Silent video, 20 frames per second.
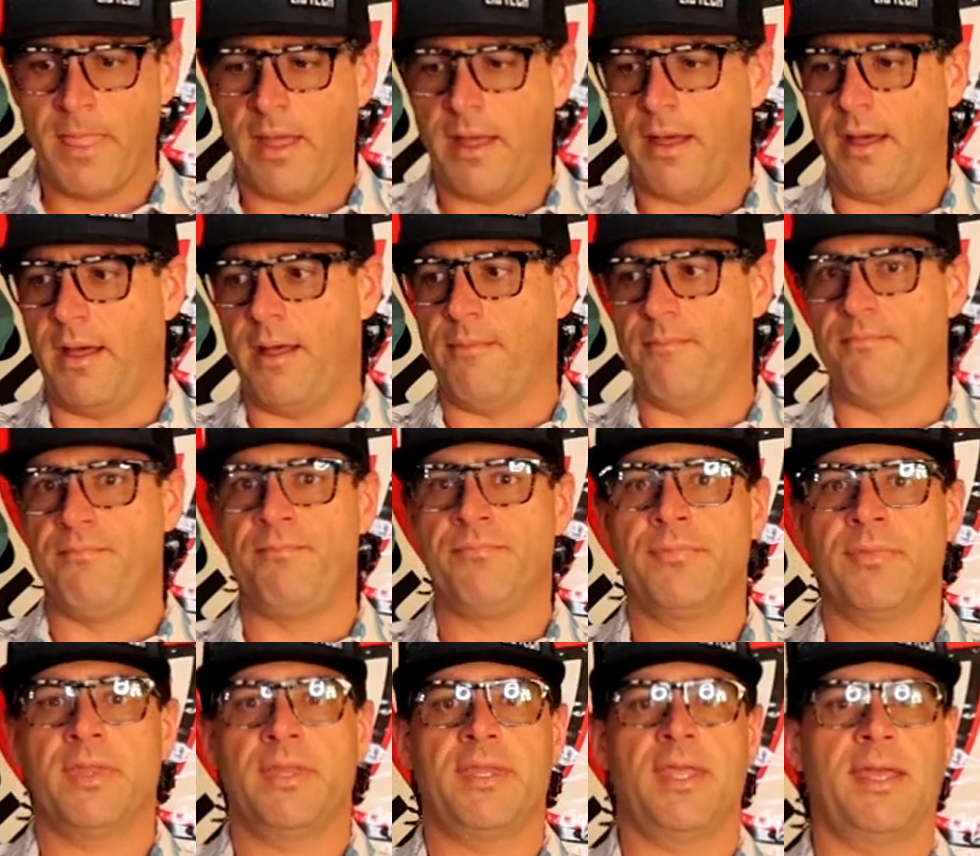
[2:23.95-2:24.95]
Um,
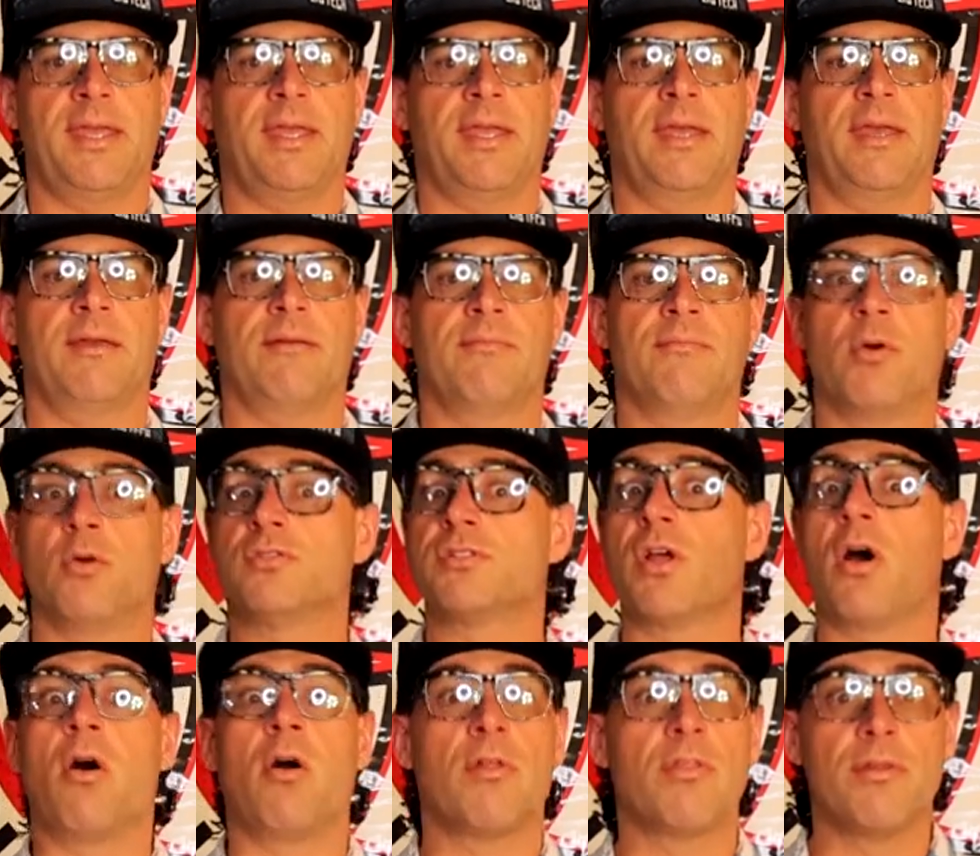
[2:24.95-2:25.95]
they, most
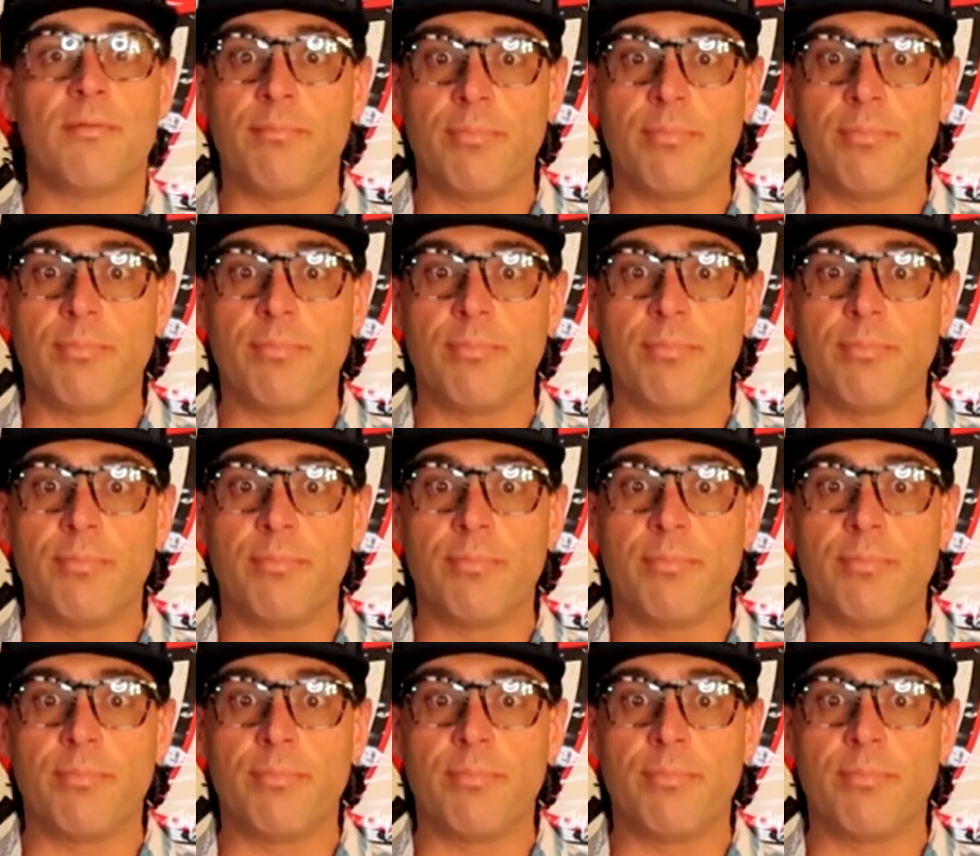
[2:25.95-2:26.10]
all the